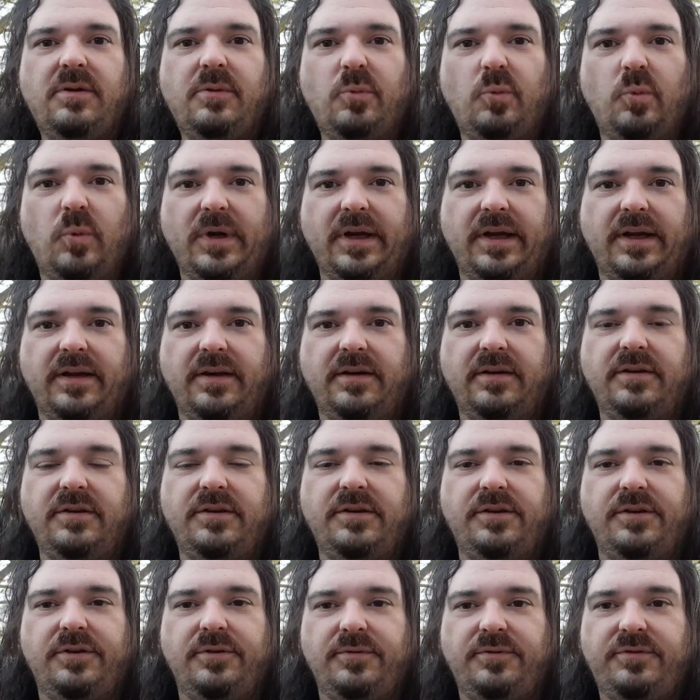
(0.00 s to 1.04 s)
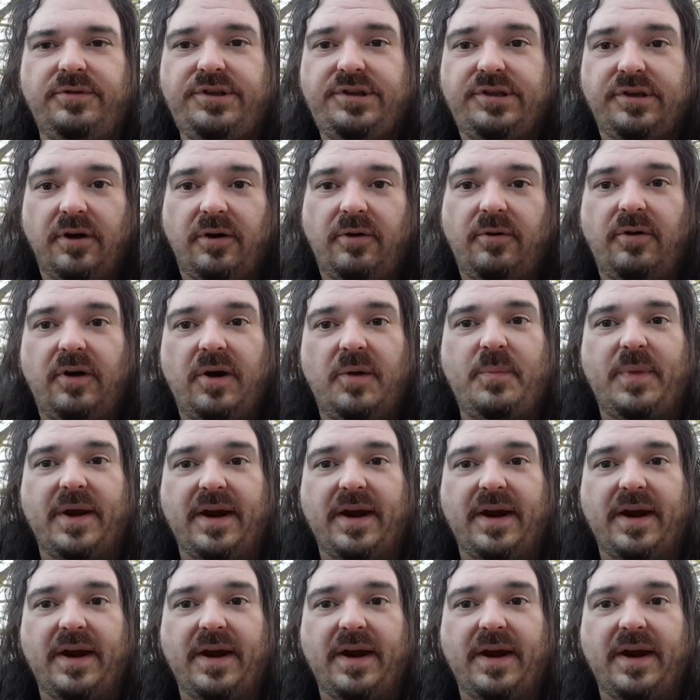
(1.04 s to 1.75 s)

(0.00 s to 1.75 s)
when you show up